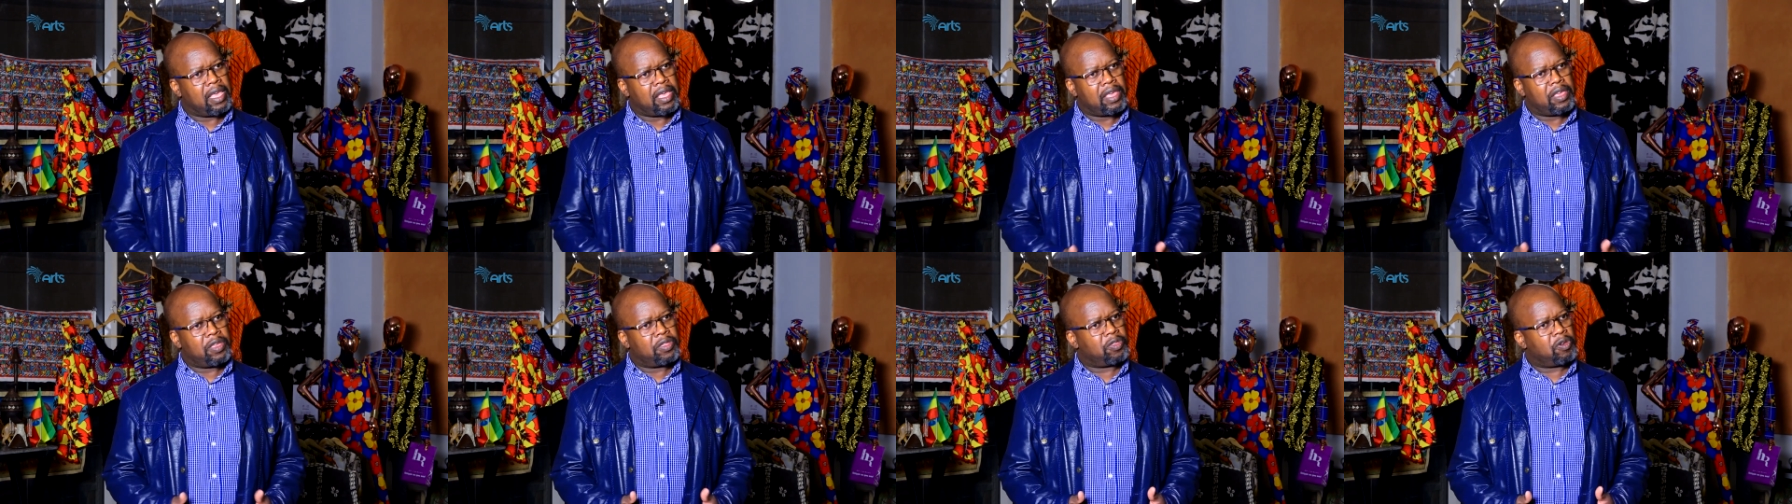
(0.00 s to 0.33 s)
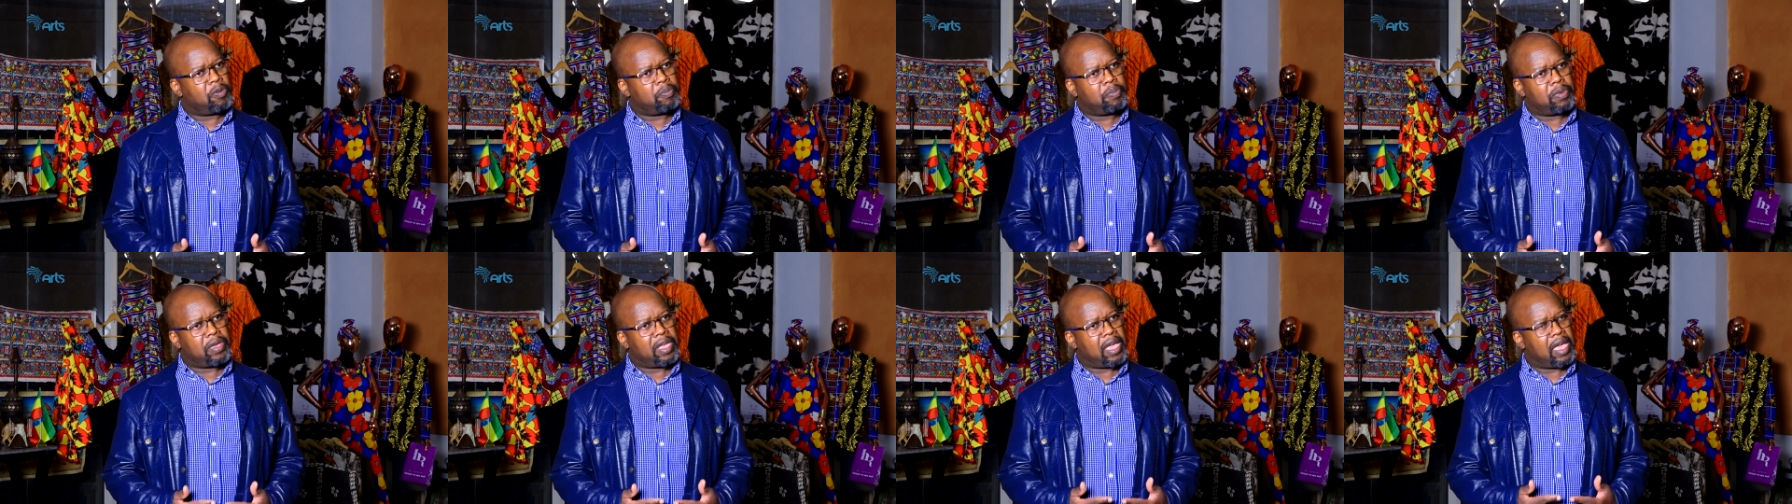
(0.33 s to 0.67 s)

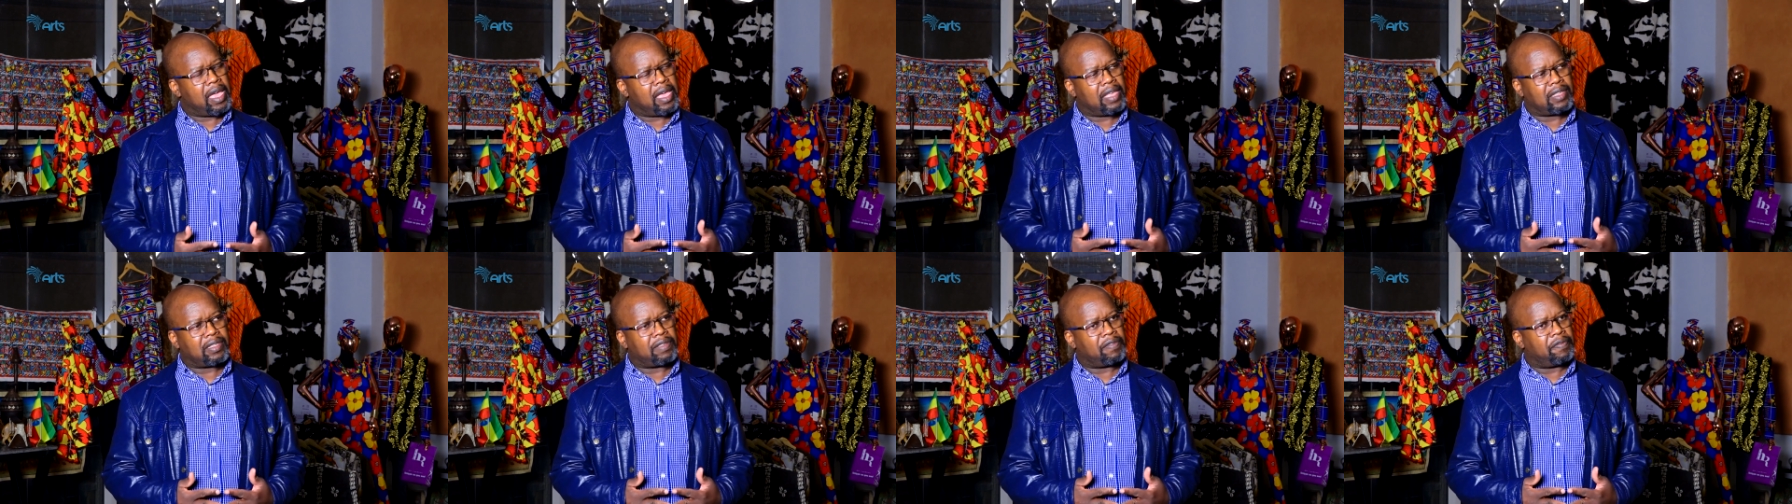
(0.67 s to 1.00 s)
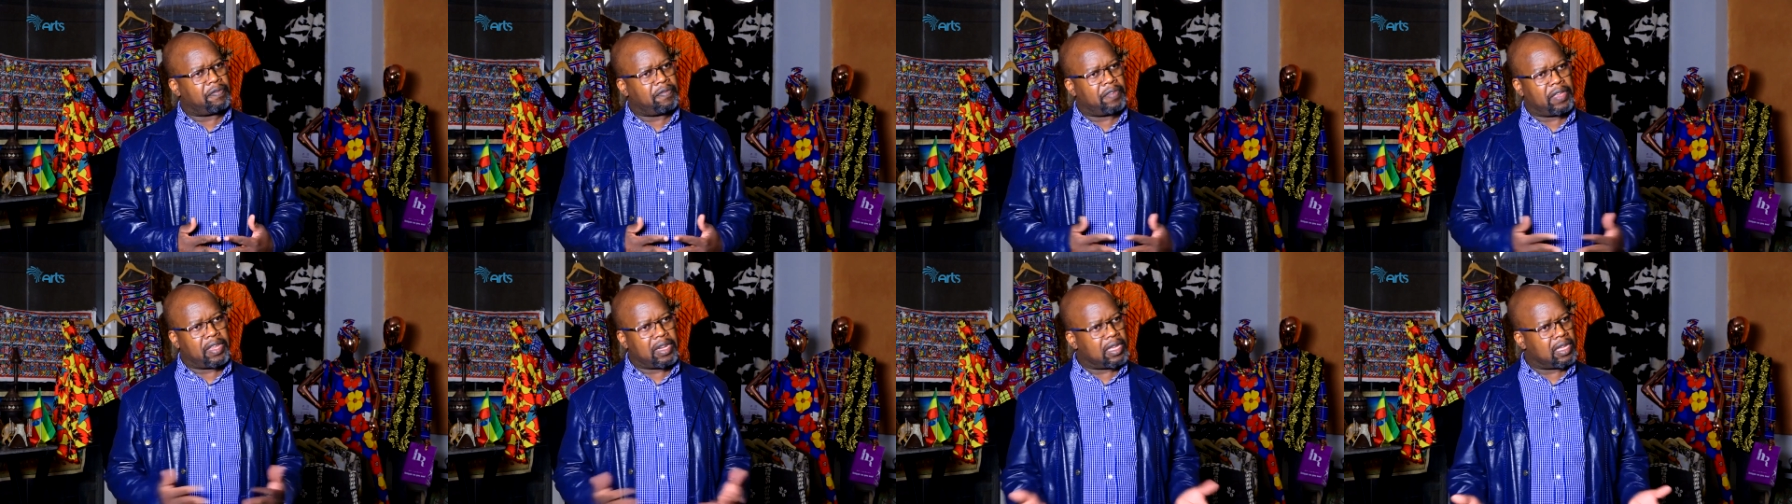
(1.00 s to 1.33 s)
Ethiopia has a
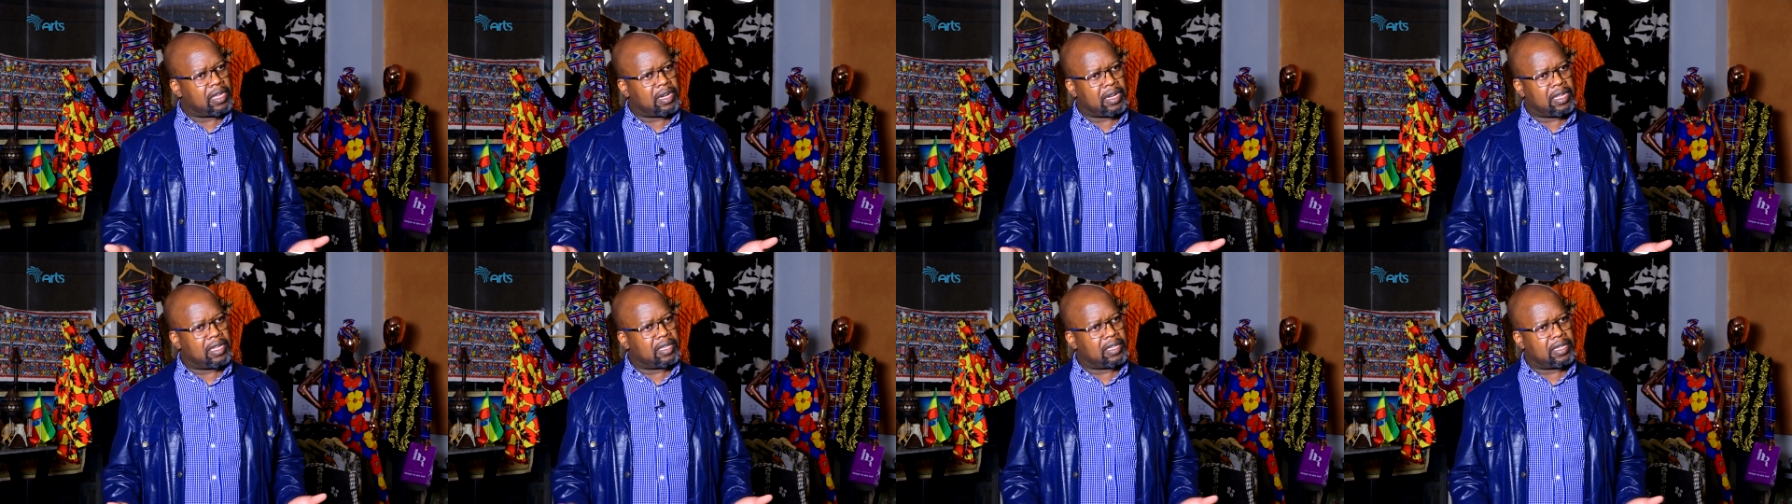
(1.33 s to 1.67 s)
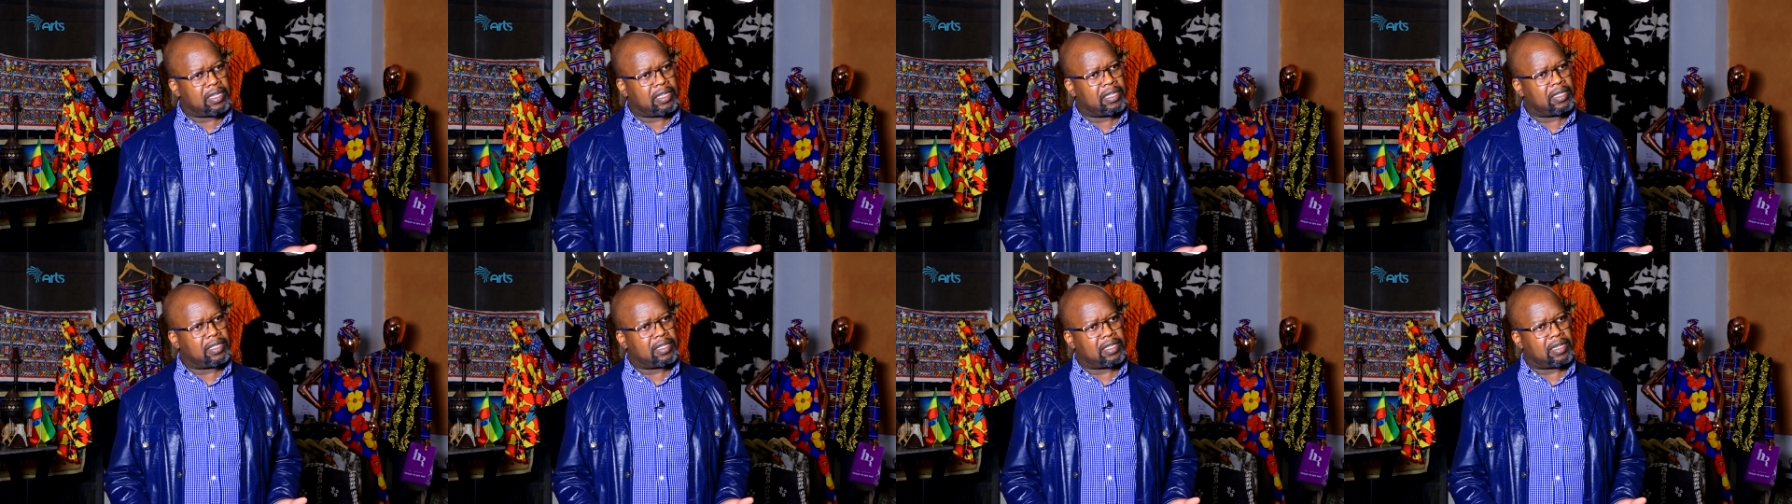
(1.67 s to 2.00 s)
very great
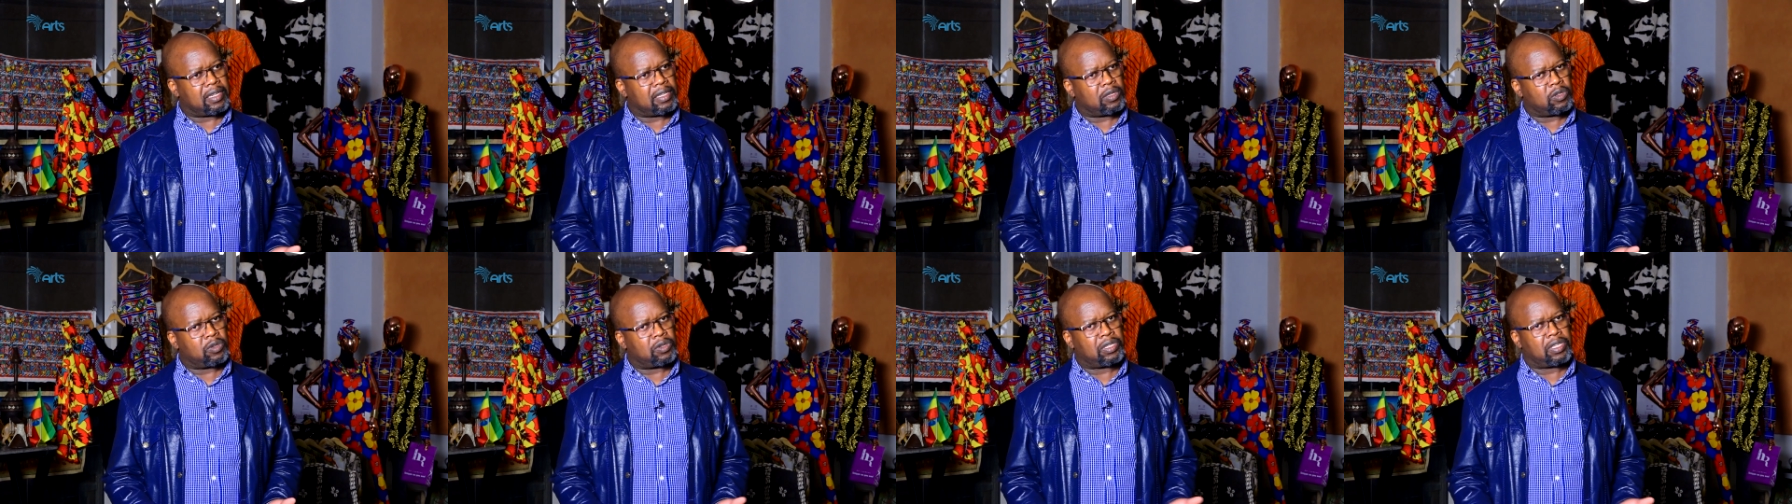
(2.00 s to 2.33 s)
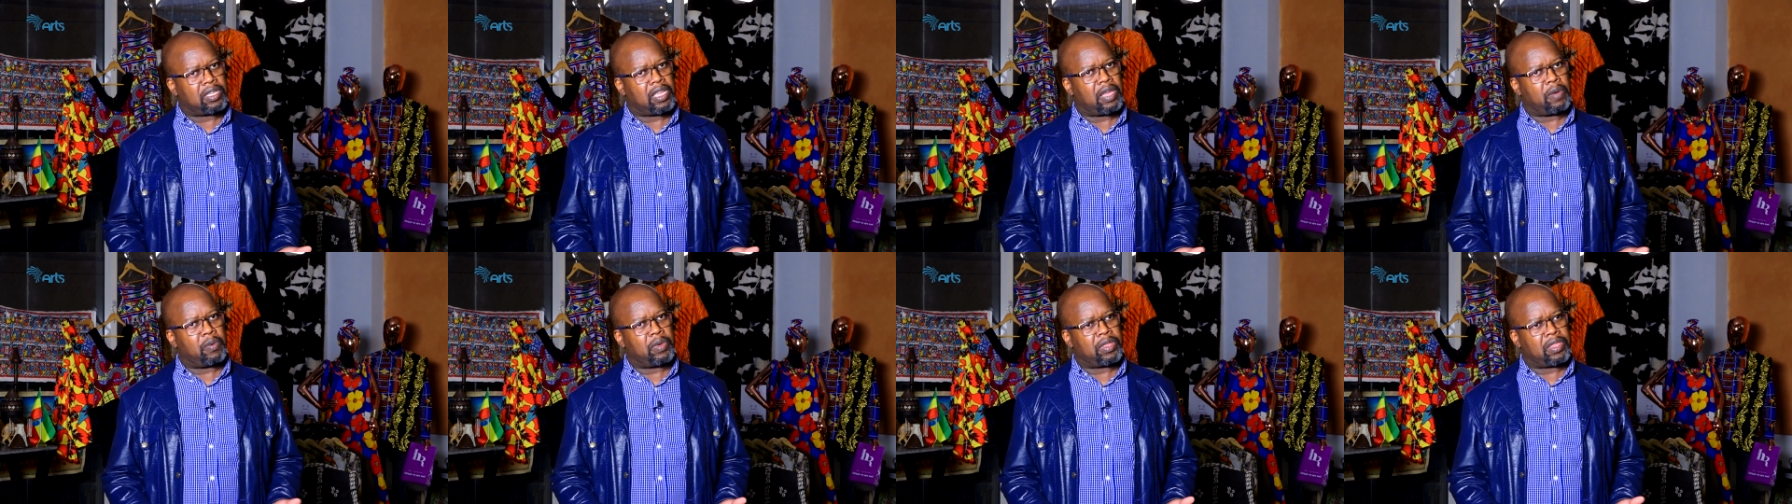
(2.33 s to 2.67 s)
history to
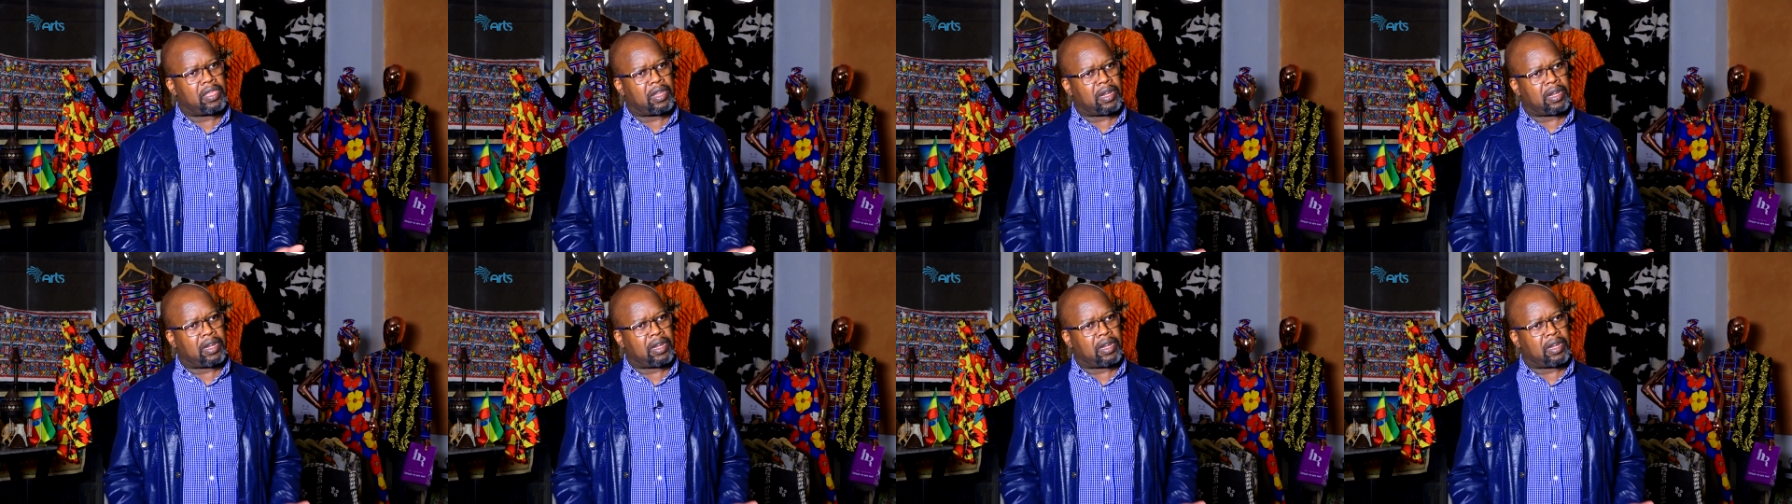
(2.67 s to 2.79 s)
share with